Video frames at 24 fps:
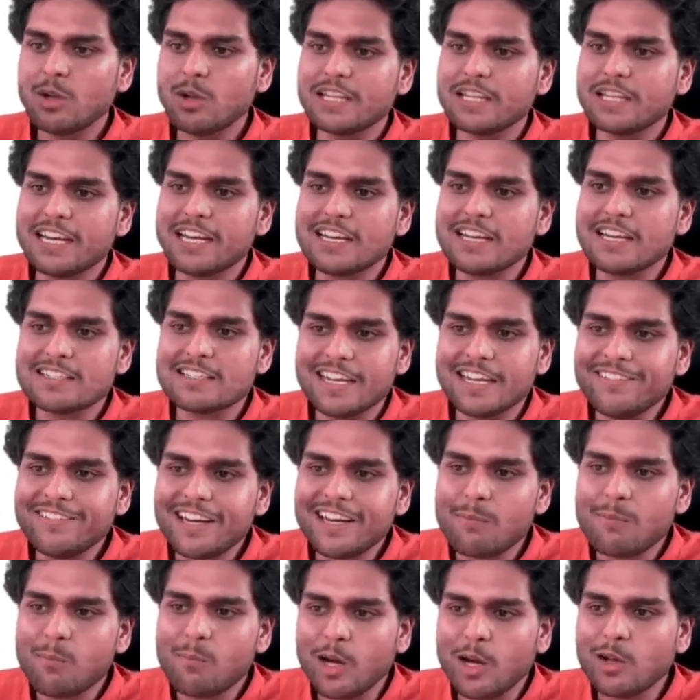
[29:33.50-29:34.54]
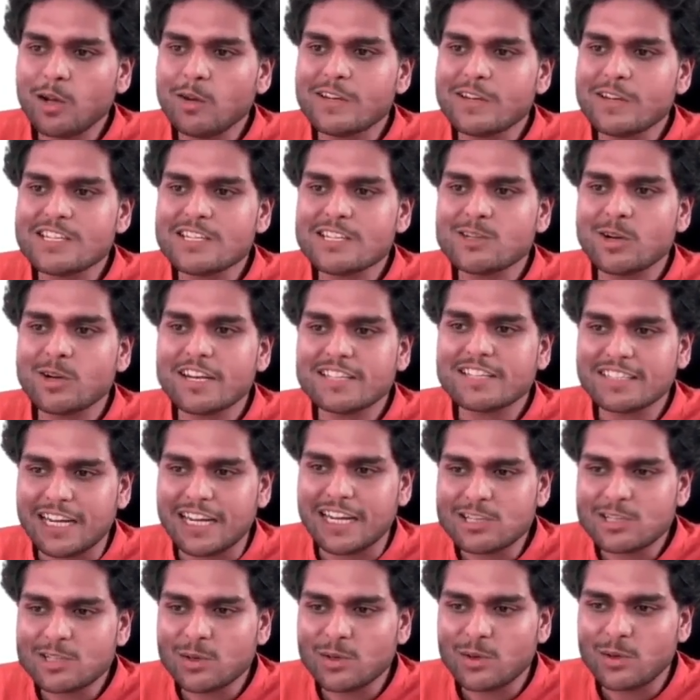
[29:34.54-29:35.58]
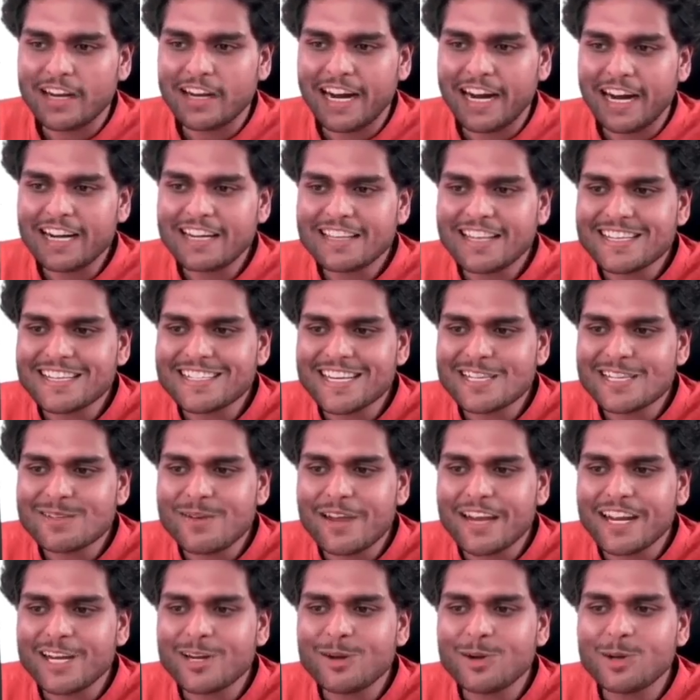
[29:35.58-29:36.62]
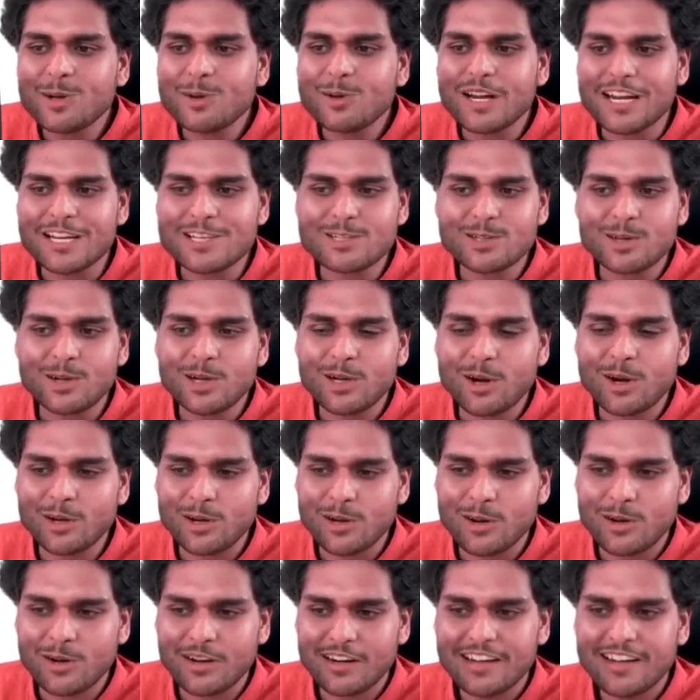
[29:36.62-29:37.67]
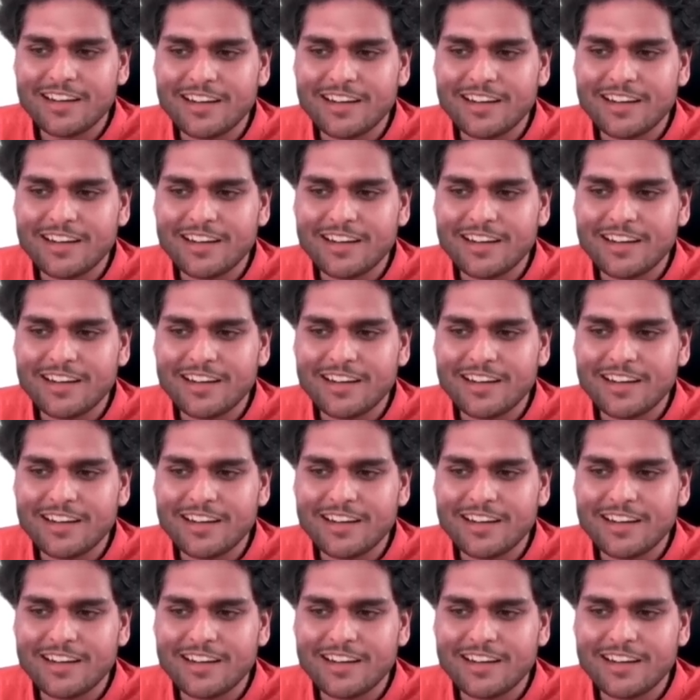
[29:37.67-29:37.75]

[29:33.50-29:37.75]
is even a module which is known as console, and this is where you do console.log.